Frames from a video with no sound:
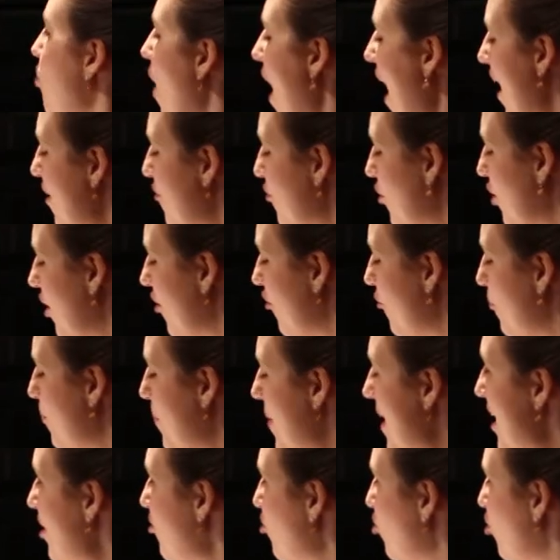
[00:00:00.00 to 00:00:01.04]
rival of
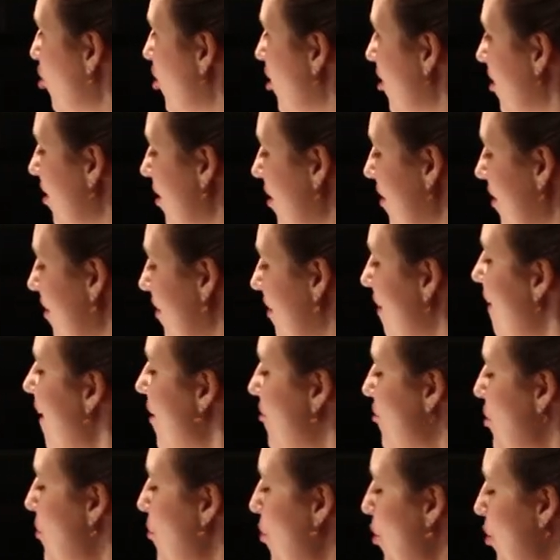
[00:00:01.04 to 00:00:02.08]
Beecher,
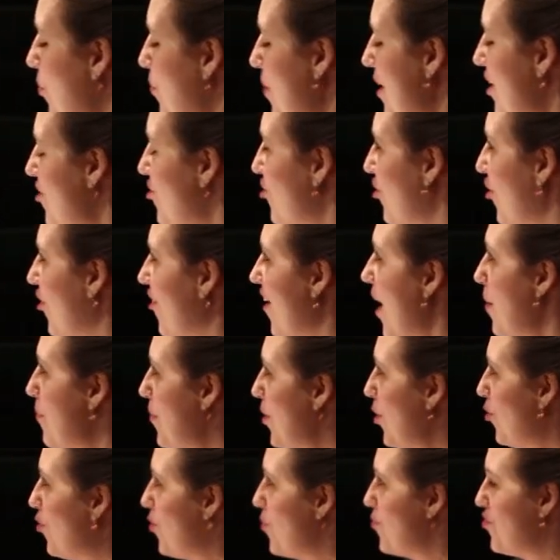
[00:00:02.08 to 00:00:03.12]
Henry Ward Beecher, at
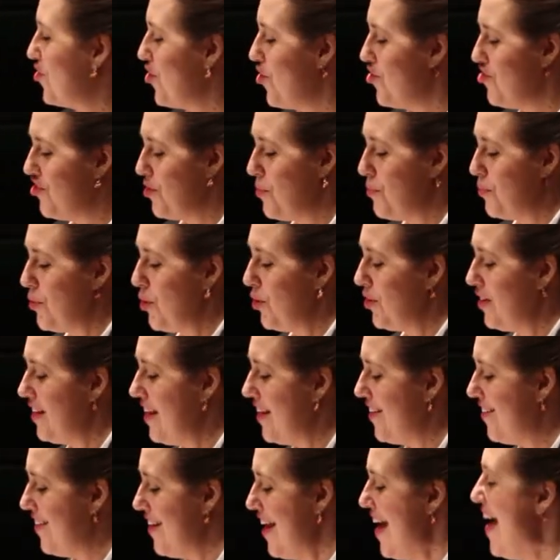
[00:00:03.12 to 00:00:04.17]
Pilgrim Church in
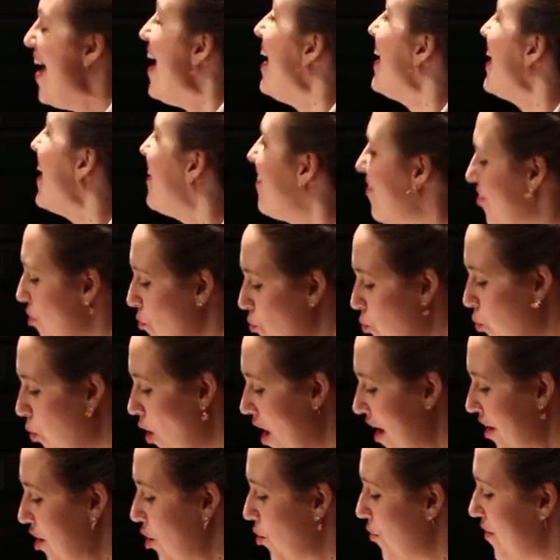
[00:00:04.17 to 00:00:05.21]
Brooklyn. Yes, the
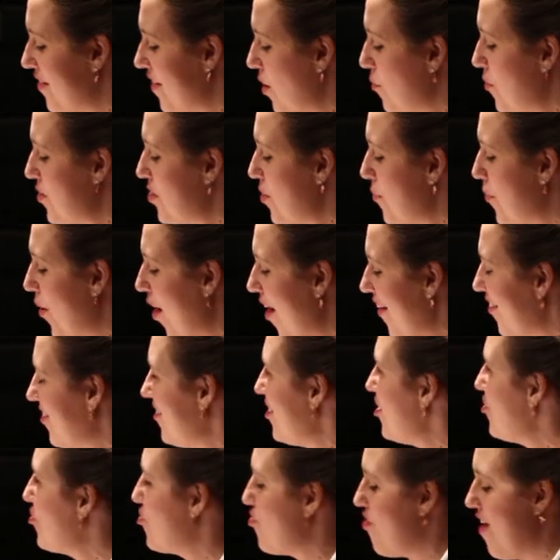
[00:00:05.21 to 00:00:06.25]
one who's in the
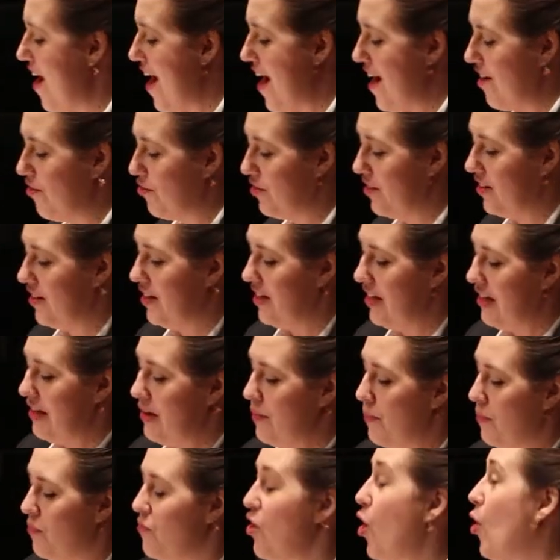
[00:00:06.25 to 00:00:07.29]
Boston crowd.
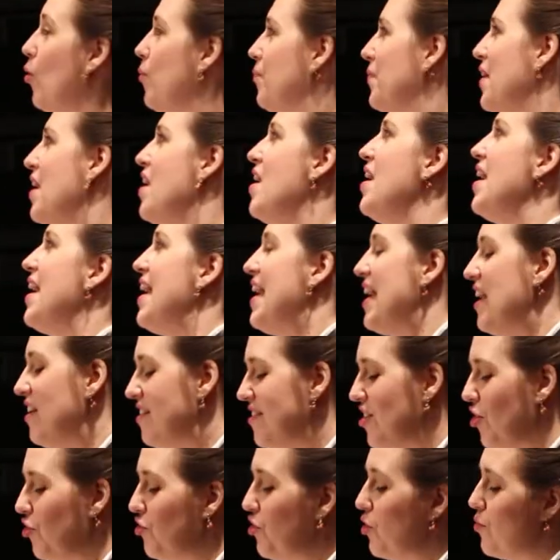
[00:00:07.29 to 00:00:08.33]
No, he
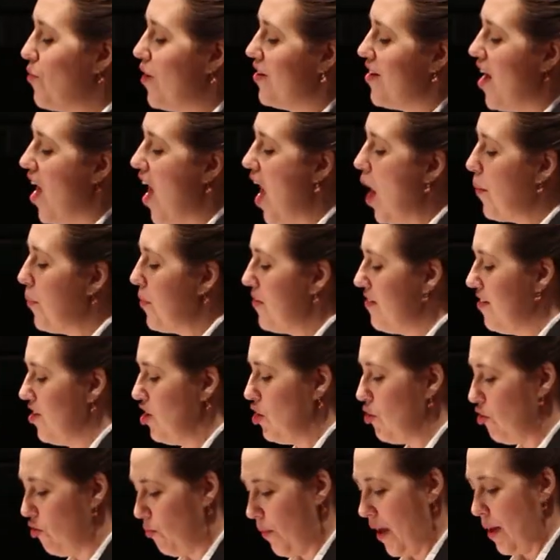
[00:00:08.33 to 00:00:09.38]
and Tilton run opposite
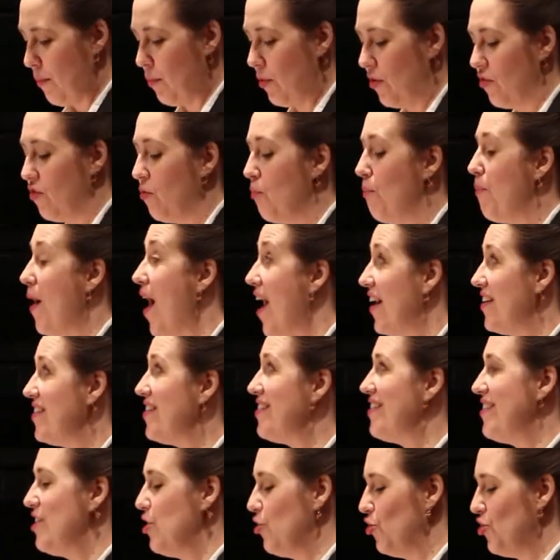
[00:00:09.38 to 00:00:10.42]
newspapers,
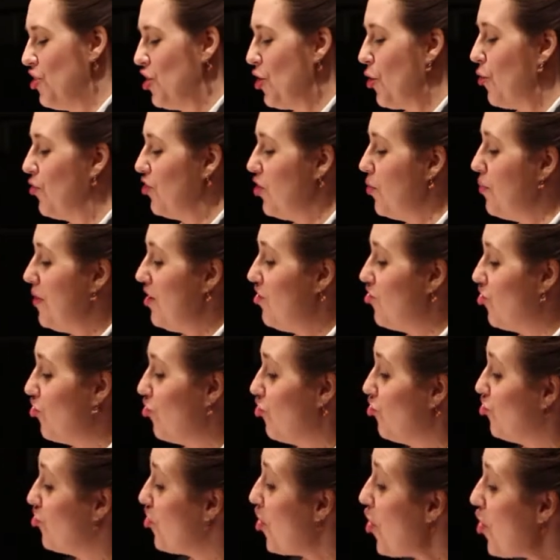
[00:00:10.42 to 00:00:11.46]
but Tilton goes to
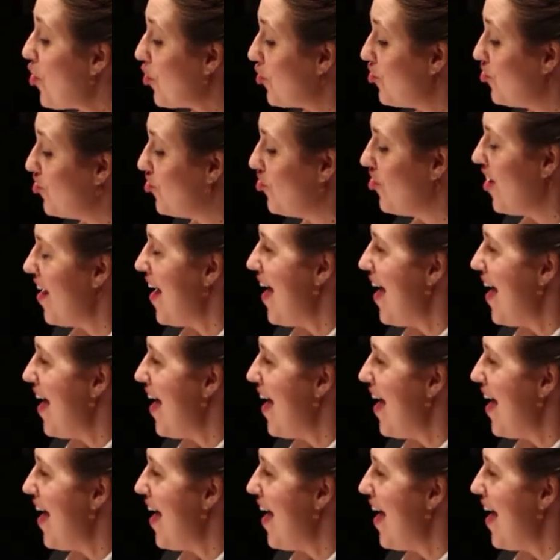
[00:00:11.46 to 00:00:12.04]
Beecher's church,